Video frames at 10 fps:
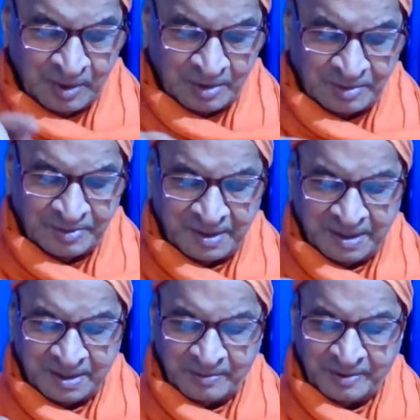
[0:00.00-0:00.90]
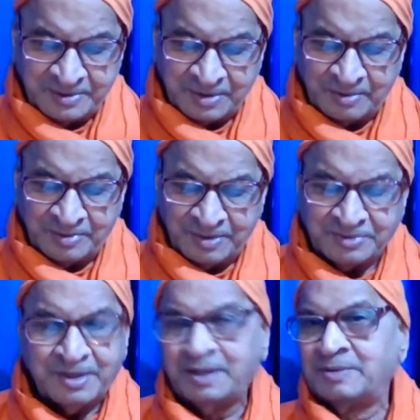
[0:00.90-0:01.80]
because of the intervention of
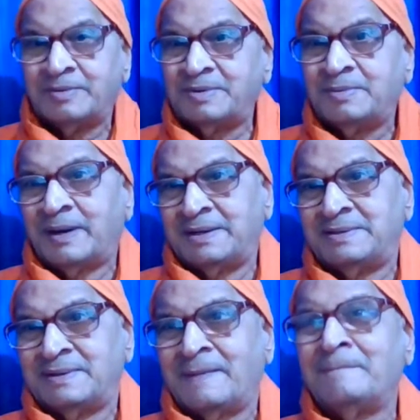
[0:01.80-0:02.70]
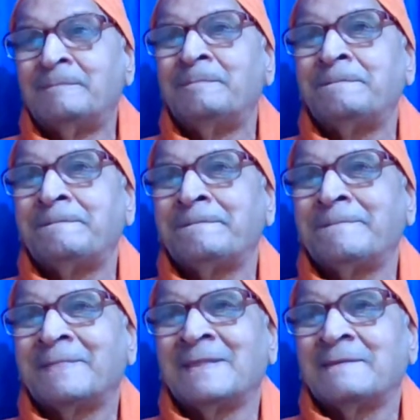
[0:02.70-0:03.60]
the screen of the mind.
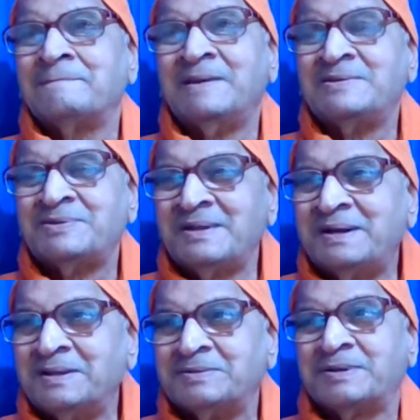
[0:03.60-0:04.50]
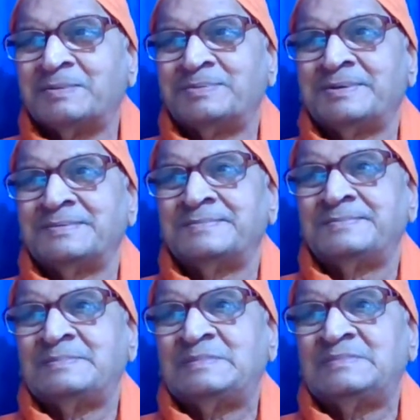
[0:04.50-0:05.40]
This is the description.